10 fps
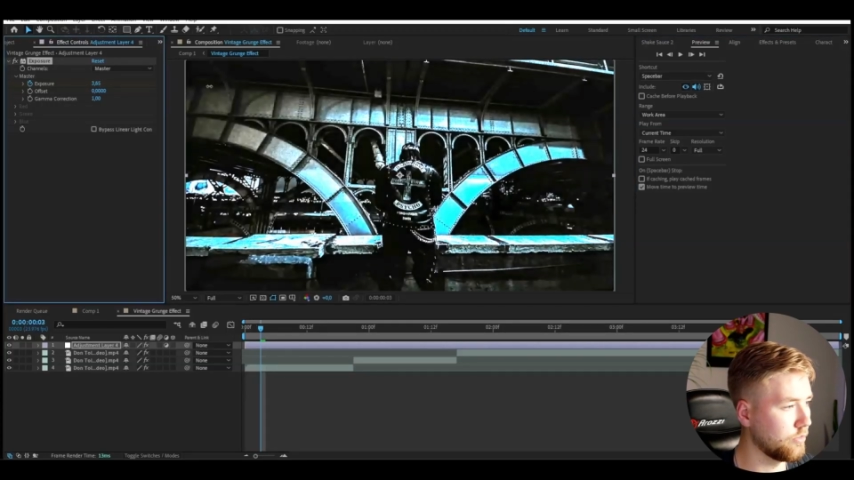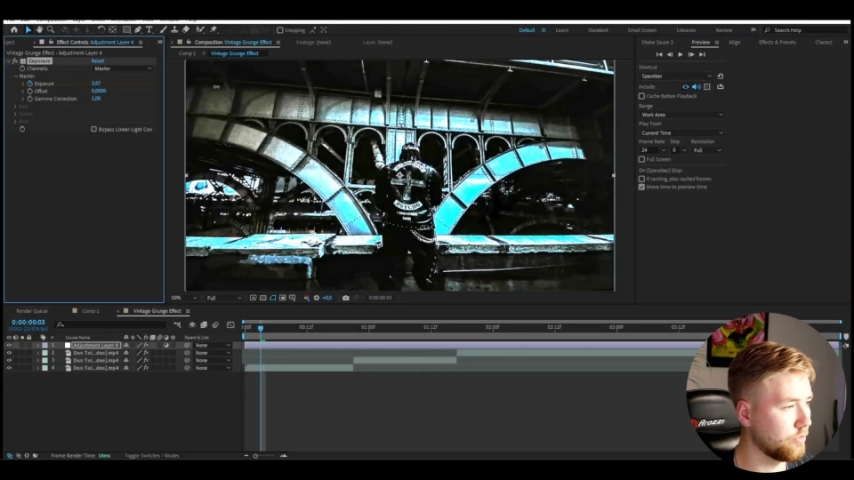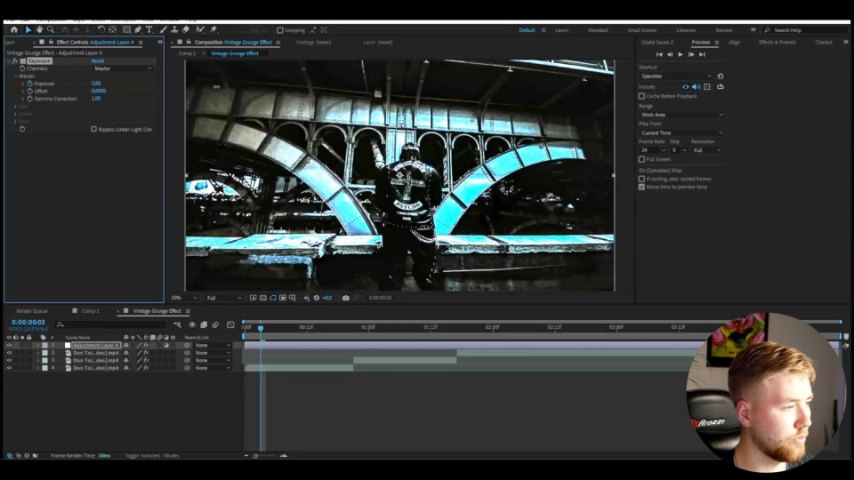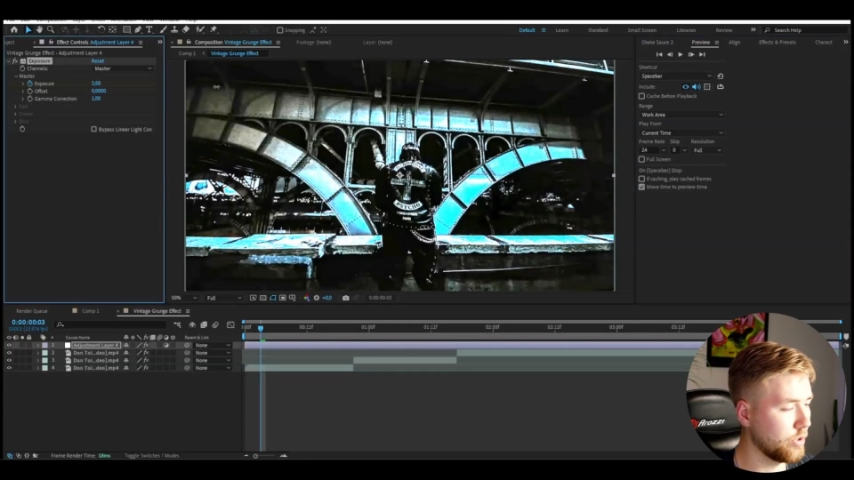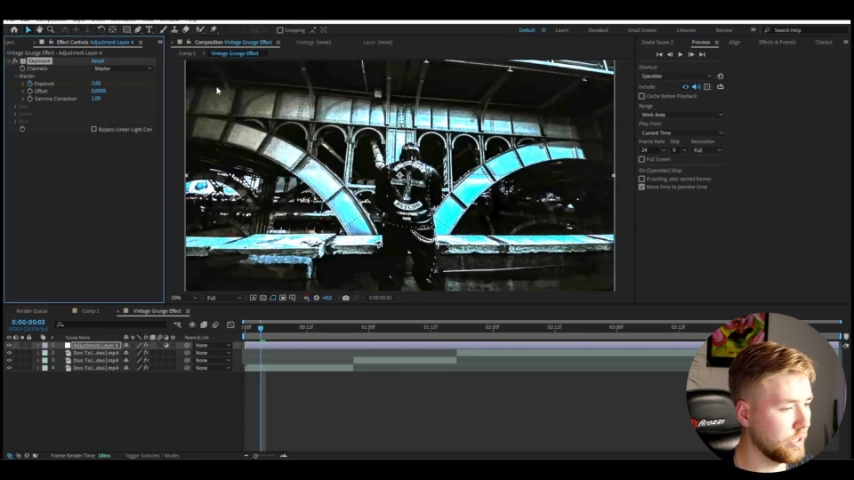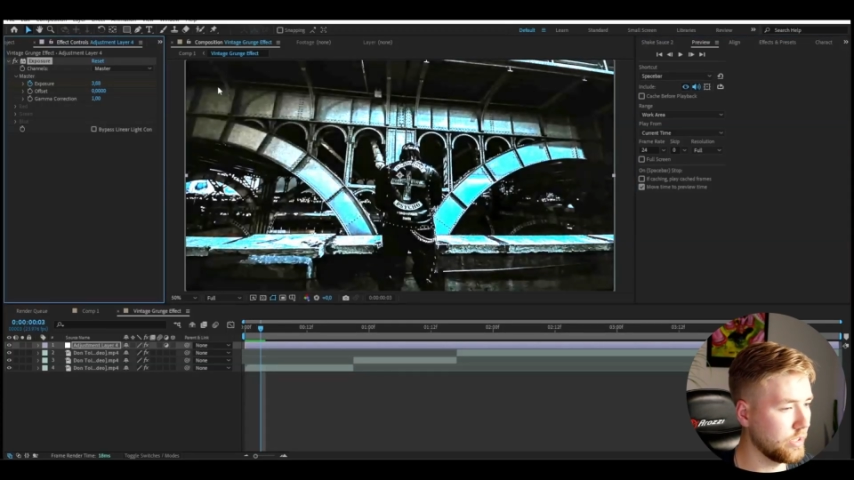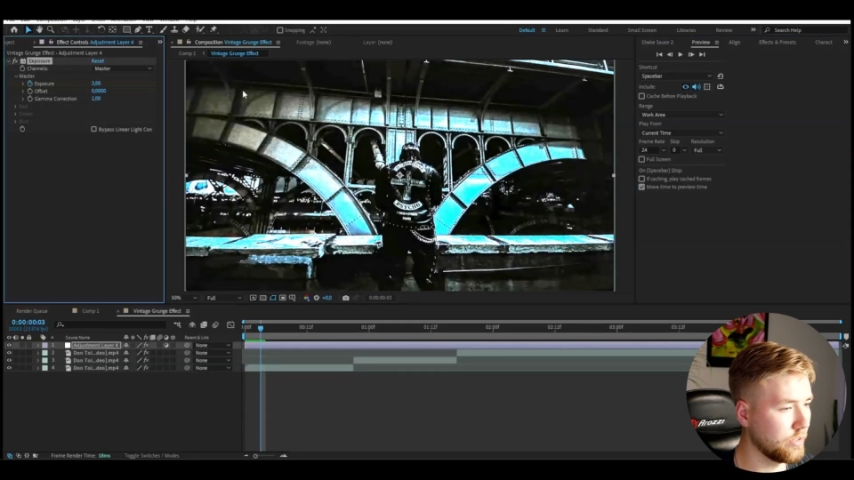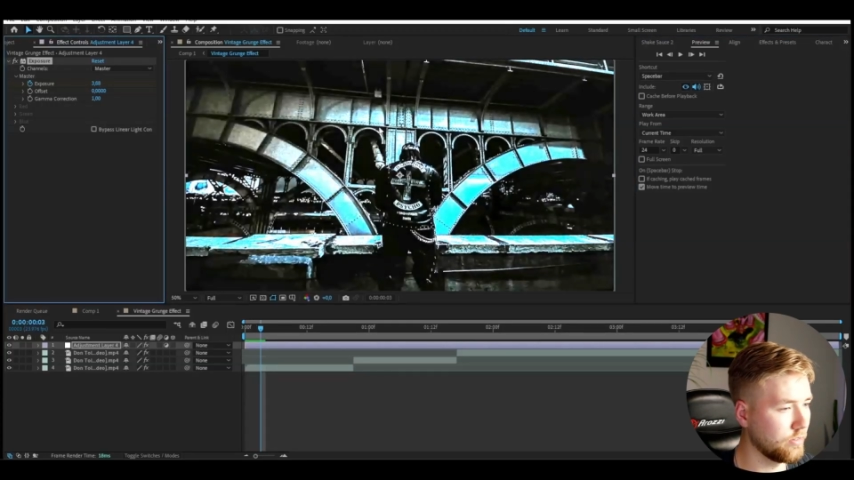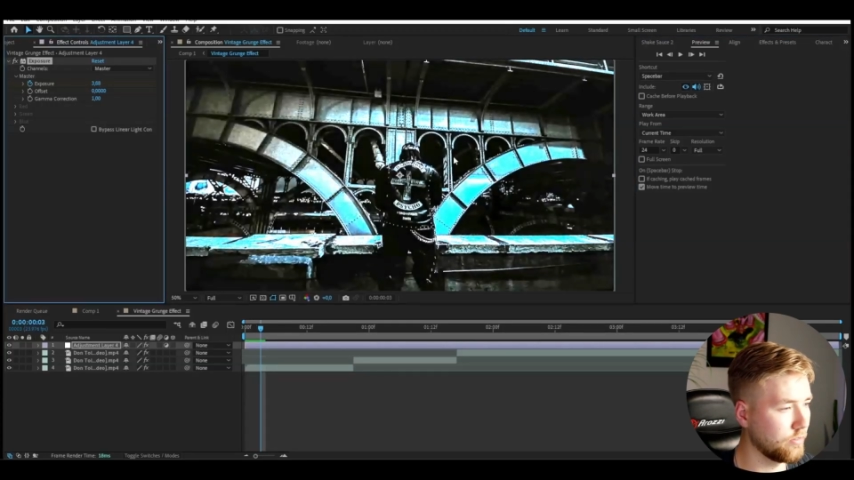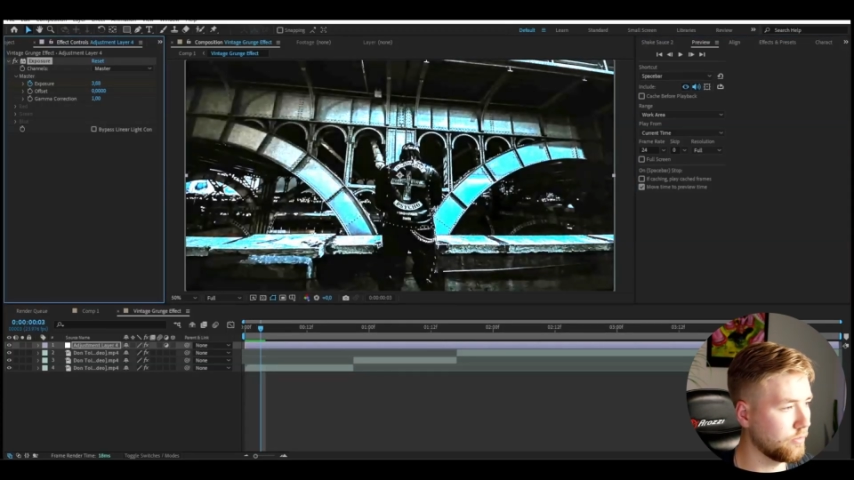three,
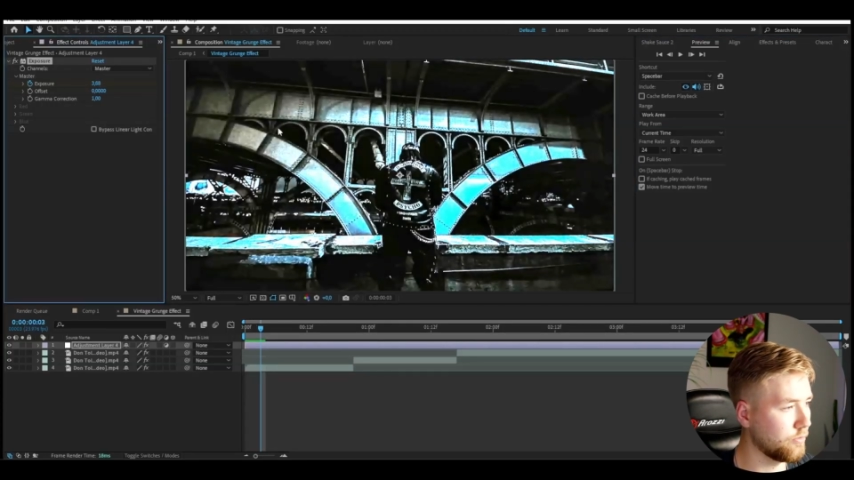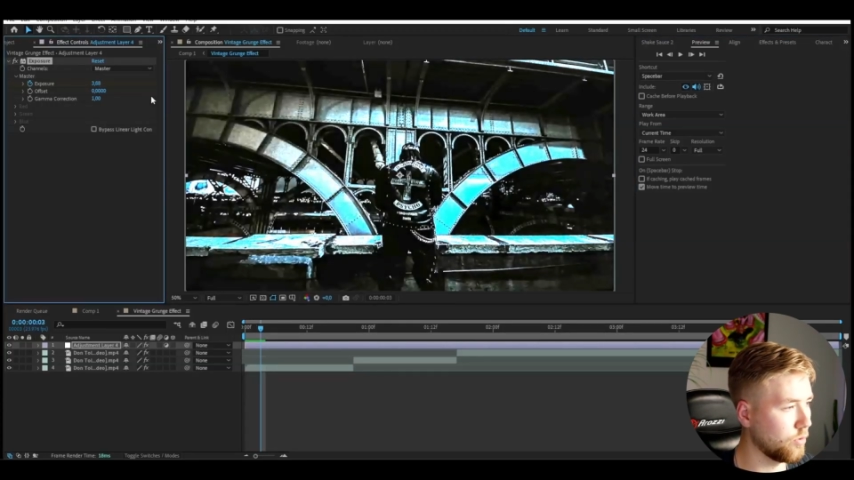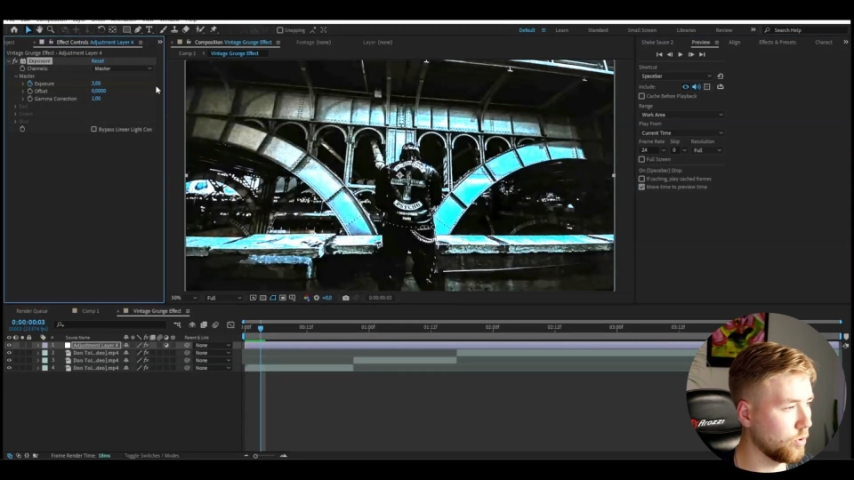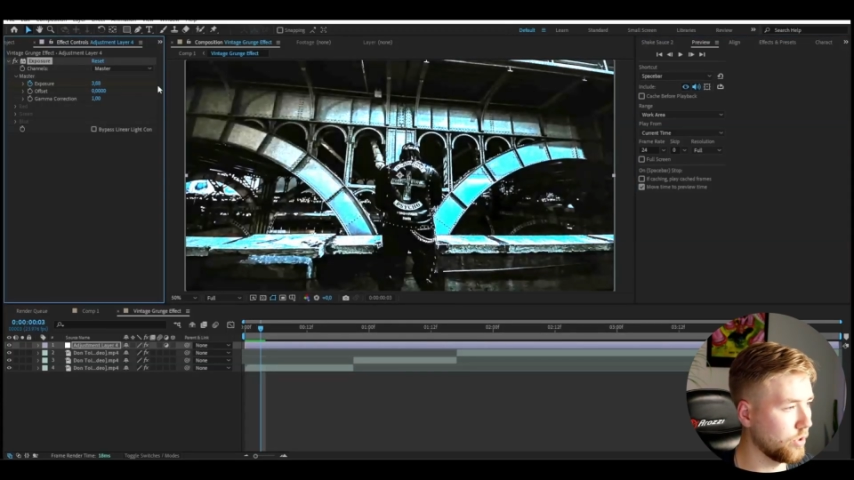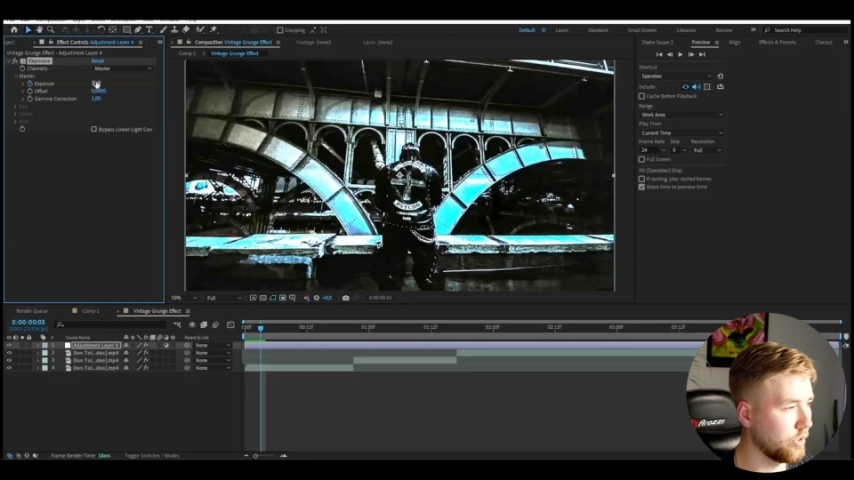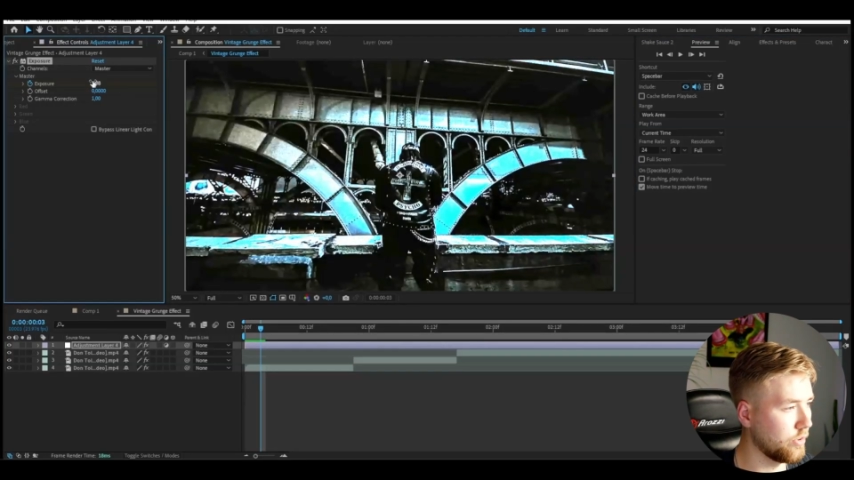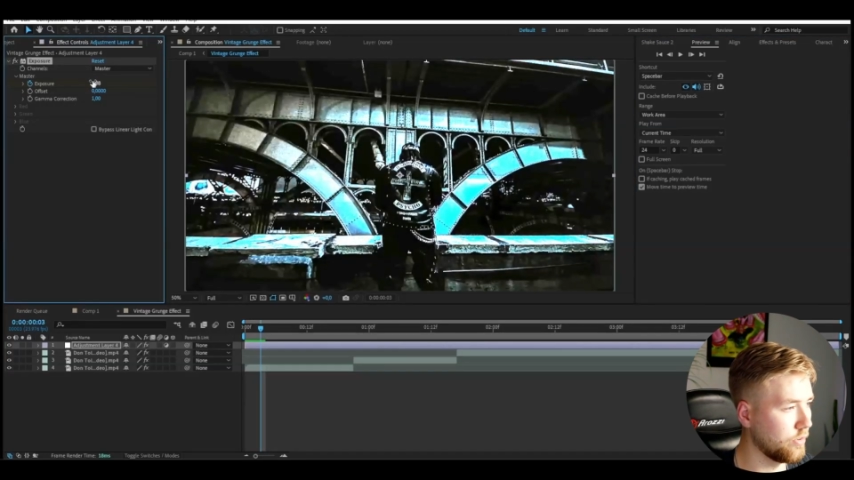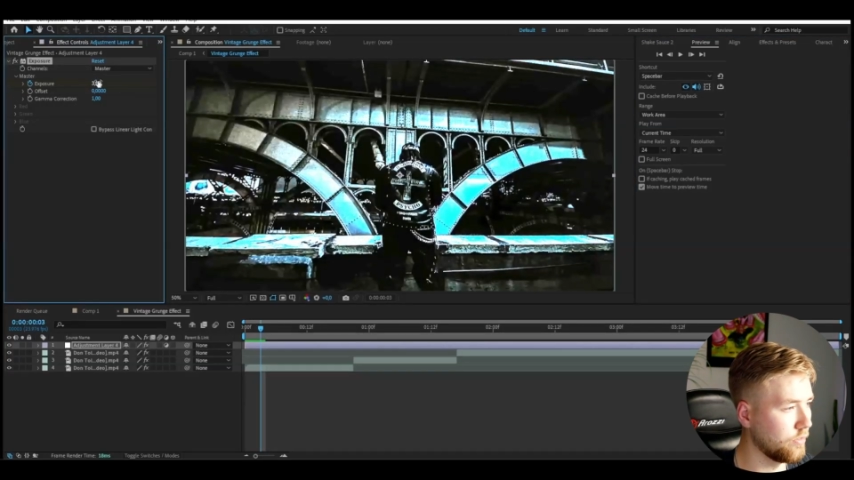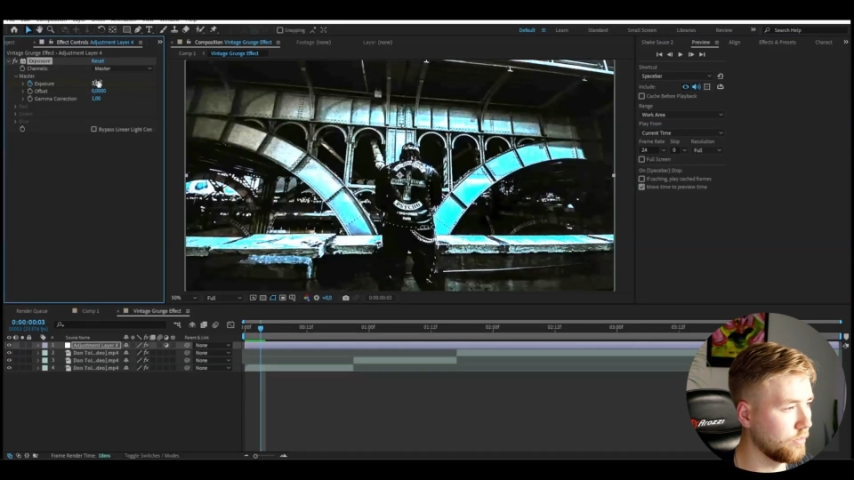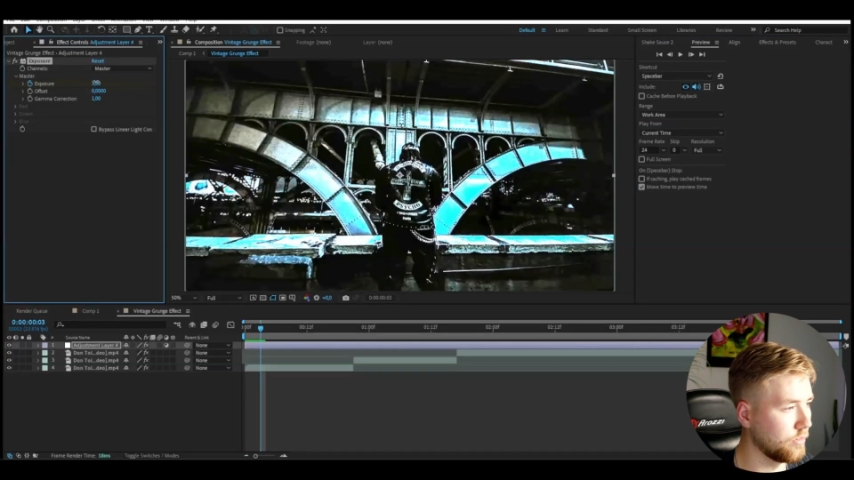four
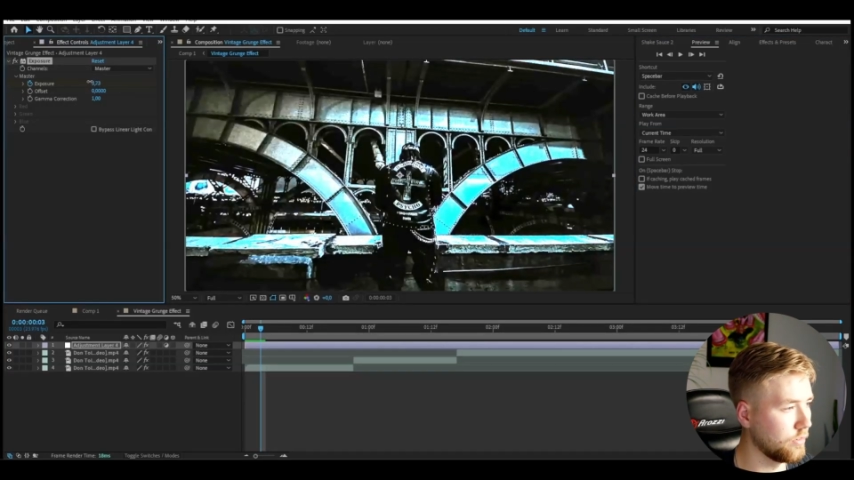there.